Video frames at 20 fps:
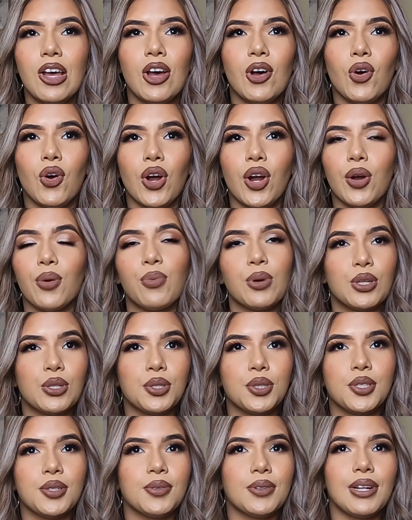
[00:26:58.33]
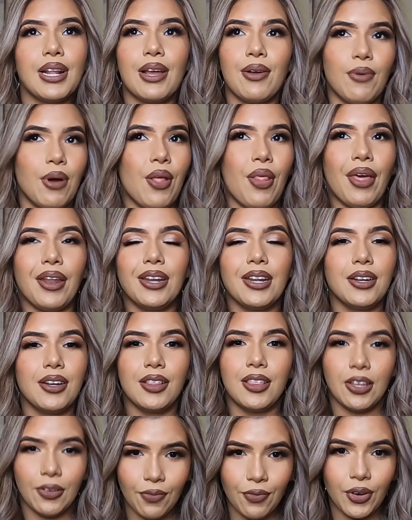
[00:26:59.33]
or which ones you were like, wow, that did
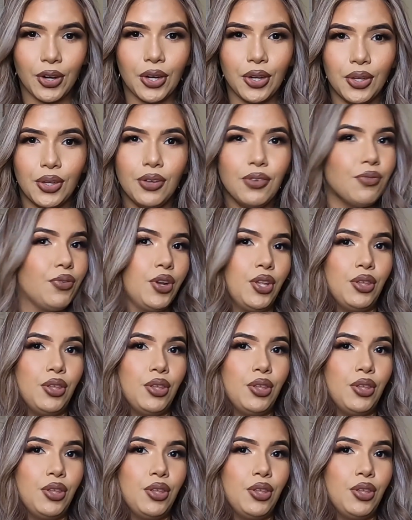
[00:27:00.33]
nothing for